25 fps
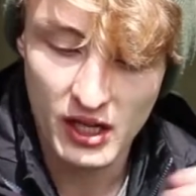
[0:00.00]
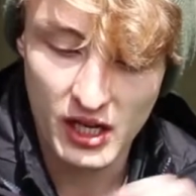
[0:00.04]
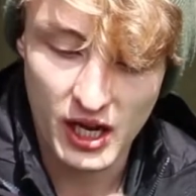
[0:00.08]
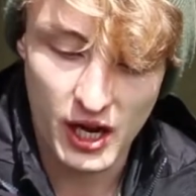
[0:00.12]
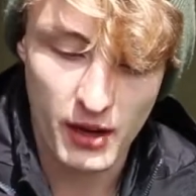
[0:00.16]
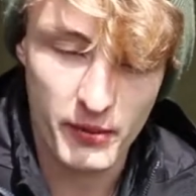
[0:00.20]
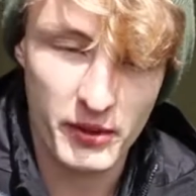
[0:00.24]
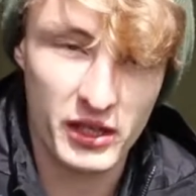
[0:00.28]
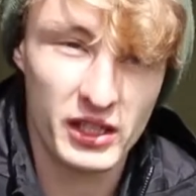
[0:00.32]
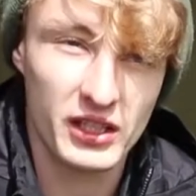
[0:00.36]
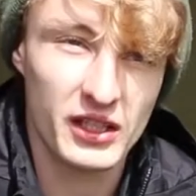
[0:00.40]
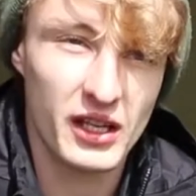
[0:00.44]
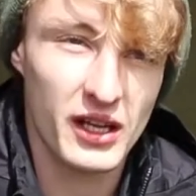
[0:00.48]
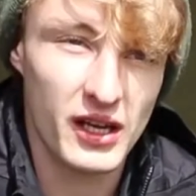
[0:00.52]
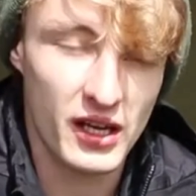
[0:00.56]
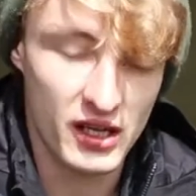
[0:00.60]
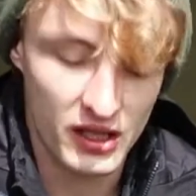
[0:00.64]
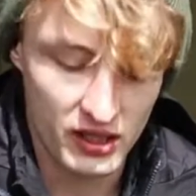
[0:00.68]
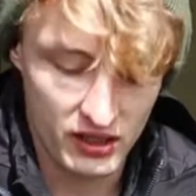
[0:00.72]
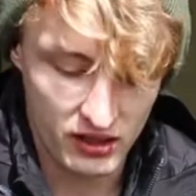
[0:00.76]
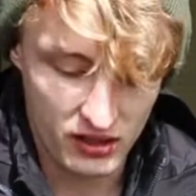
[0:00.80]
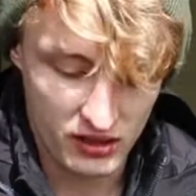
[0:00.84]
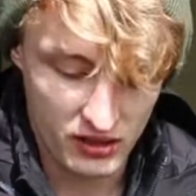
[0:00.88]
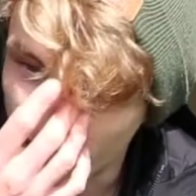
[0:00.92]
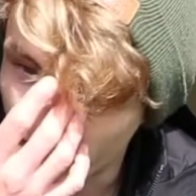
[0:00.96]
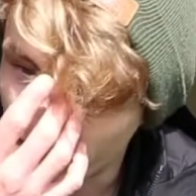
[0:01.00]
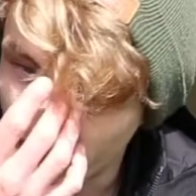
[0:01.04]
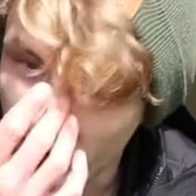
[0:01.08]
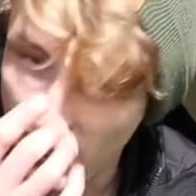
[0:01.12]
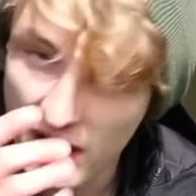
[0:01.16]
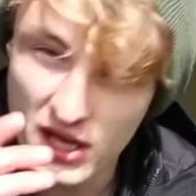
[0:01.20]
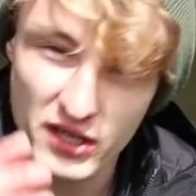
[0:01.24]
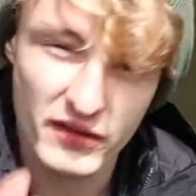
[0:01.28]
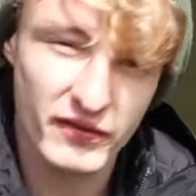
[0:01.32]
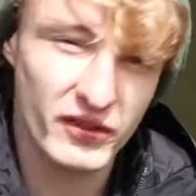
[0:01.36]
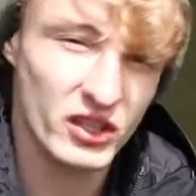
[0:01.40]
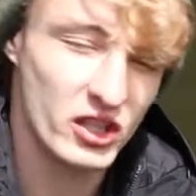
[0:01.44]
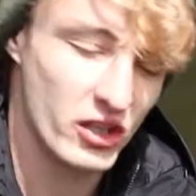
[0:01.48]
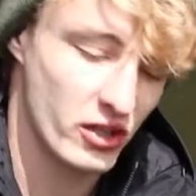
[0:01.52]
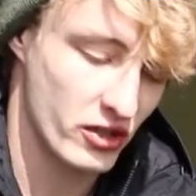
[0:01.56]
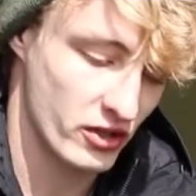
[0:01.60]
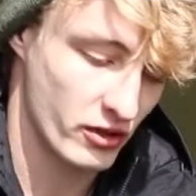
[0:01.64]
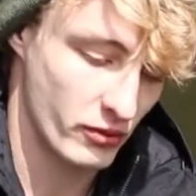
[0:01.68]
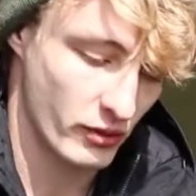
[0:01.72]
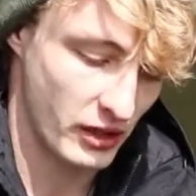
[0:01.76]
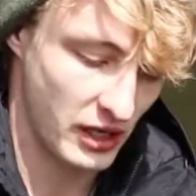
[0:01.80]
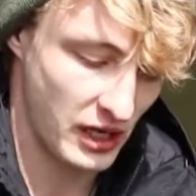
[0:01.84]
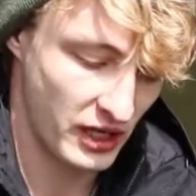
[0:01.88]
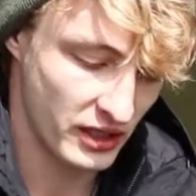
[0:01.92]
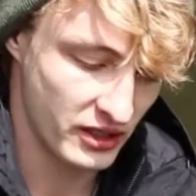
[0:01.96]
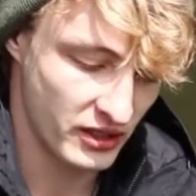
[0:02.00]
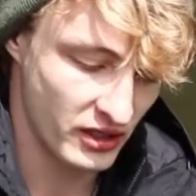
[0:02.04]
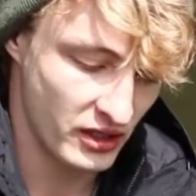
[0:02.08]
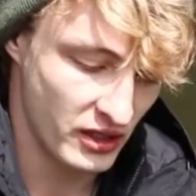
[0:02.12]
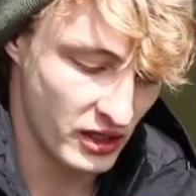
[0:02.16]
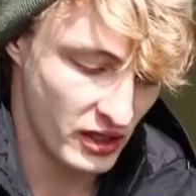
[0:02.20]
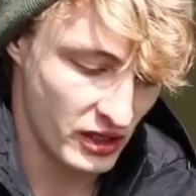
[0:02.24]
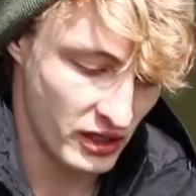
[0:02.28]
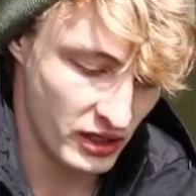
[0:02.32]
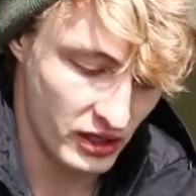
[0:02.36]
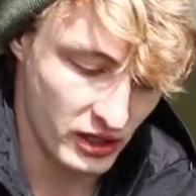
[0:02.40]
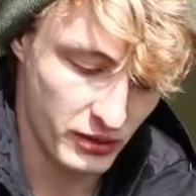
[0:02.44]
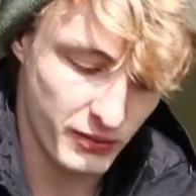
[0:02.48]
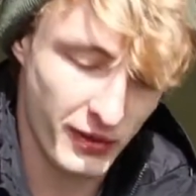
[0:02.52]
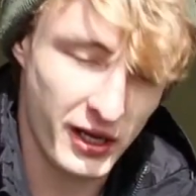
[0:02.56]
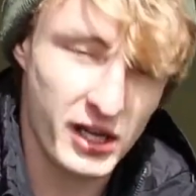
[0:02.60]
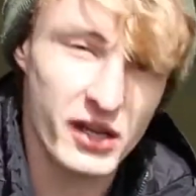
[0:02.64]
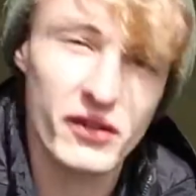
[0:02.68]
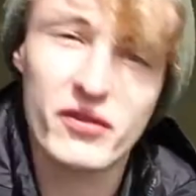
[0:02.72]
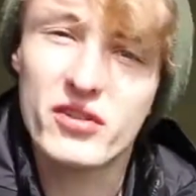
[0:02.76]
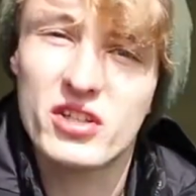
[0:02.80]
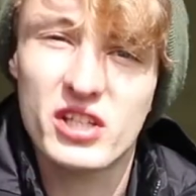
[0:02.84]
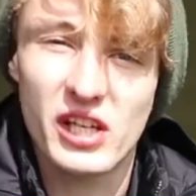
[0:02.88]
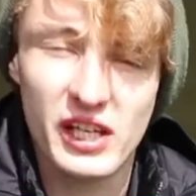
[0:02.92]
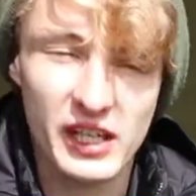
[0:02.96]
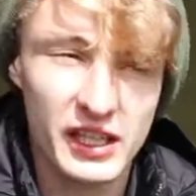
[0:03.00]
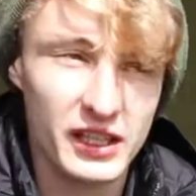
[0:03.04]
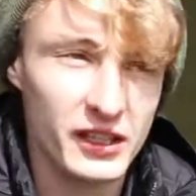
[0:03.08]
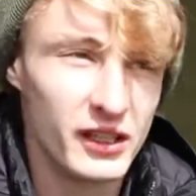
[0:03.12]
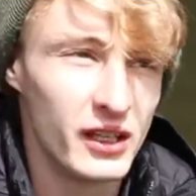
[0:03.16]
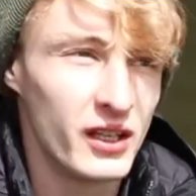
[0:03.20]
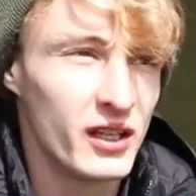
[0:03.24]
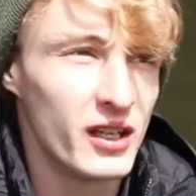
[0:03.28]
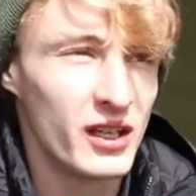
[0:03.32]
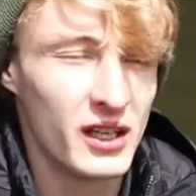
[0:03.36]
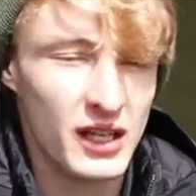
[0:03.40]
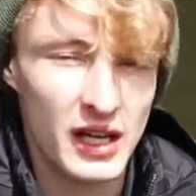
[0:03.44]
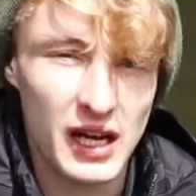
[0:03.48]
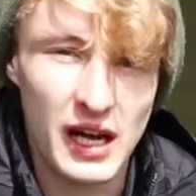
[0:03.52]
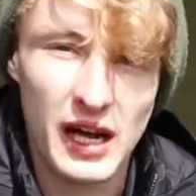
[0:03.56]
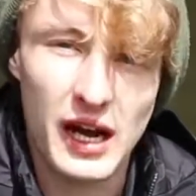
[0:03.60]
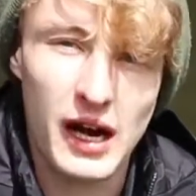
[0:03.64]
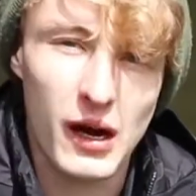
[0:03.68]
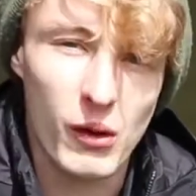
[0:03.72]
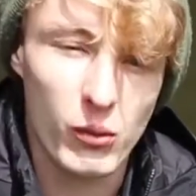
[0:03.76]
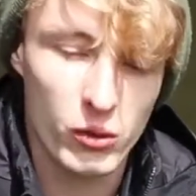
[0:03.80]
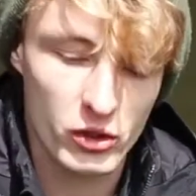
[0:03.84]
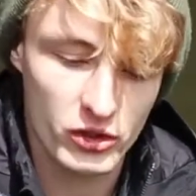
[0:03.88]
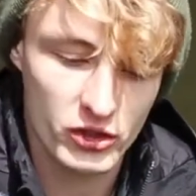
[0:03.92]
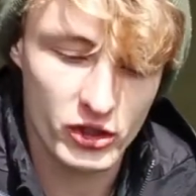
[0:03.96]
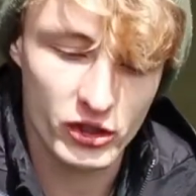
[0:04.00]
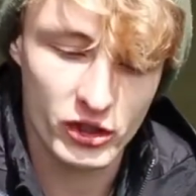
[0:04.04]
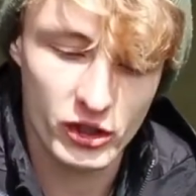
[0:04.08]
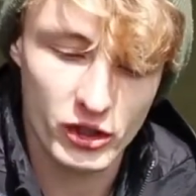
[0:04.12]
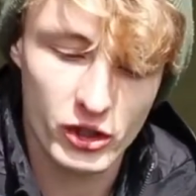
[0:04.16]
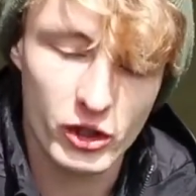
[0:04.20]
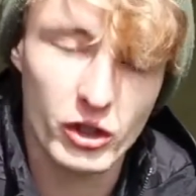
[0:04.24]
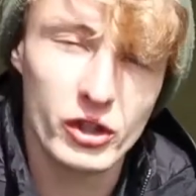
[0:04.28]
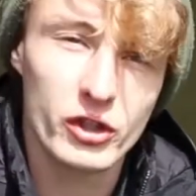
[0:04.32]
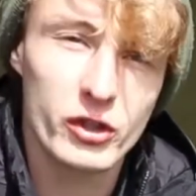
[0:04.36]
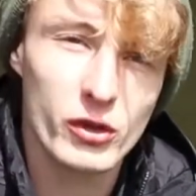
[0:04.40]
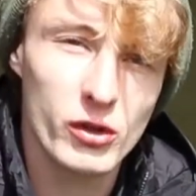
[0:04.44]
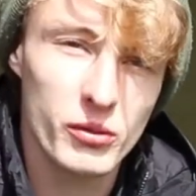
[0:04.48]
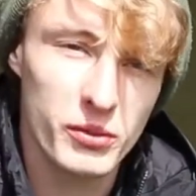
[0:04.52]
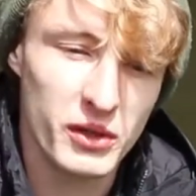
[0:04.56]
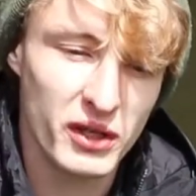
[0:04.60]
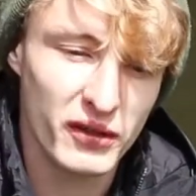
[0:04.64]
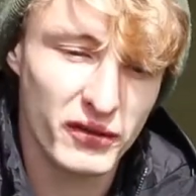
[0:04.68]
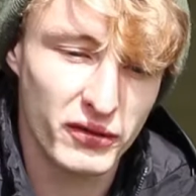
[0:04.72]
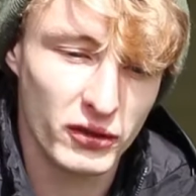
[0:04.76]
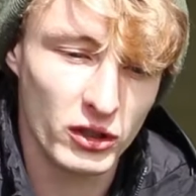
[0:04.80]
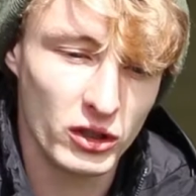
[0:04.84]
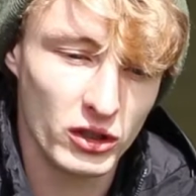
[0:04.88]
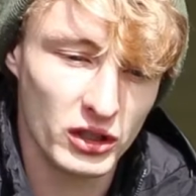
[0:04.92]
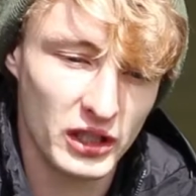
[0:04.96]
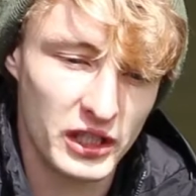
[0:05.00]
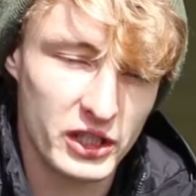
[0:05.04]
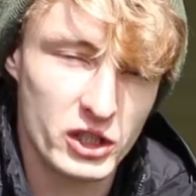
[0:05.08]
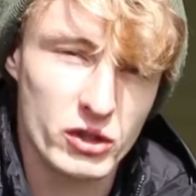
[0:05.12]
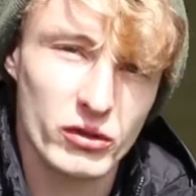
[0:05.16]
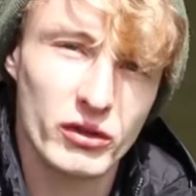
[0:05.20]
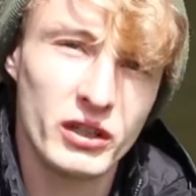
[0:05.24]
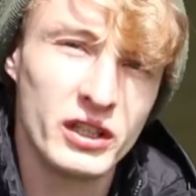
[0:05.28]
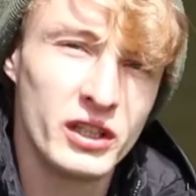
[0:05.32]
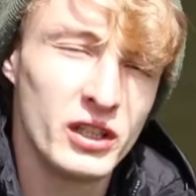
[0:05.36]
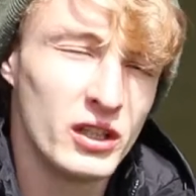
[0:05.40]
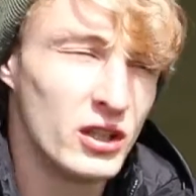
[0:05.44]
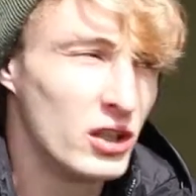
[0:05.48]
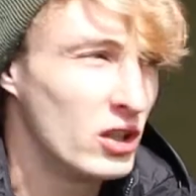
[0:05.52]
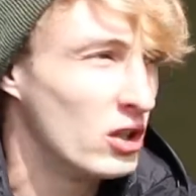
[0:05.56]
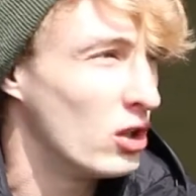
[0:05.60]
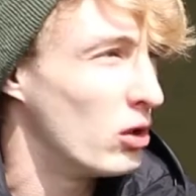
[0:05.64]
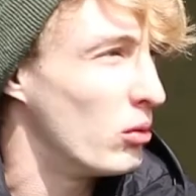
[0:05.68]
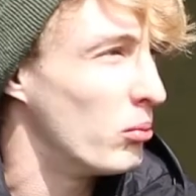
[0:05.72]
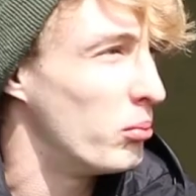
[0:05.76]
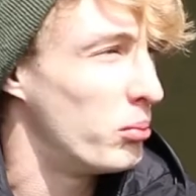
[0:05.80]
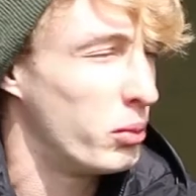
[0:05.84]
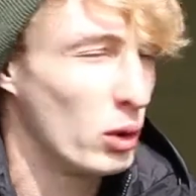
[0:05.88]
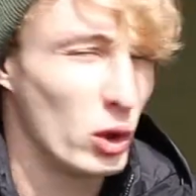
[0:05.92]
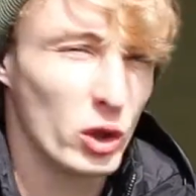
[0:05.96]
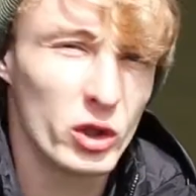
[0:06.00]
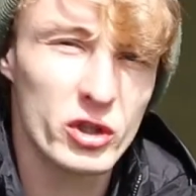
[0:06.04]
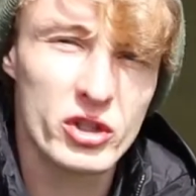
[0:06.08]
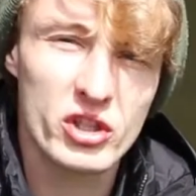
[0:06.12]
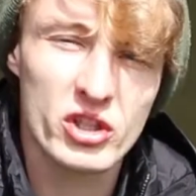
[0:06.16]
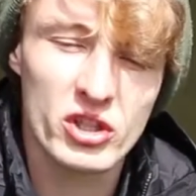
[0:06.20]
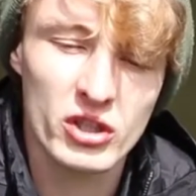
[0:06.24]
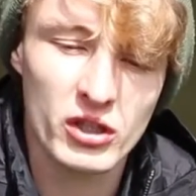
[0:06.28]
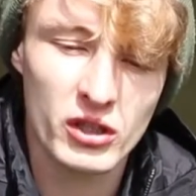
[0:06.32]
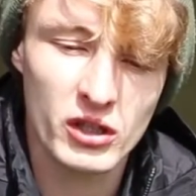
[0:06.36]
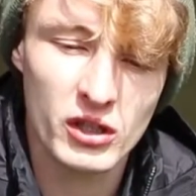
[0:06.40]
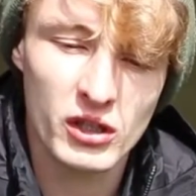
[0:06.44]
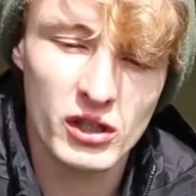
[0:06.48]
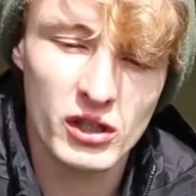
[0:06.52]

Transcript: I mean, in the first video that we had, you might have seen I was going to go and do a bit of float ledgering, but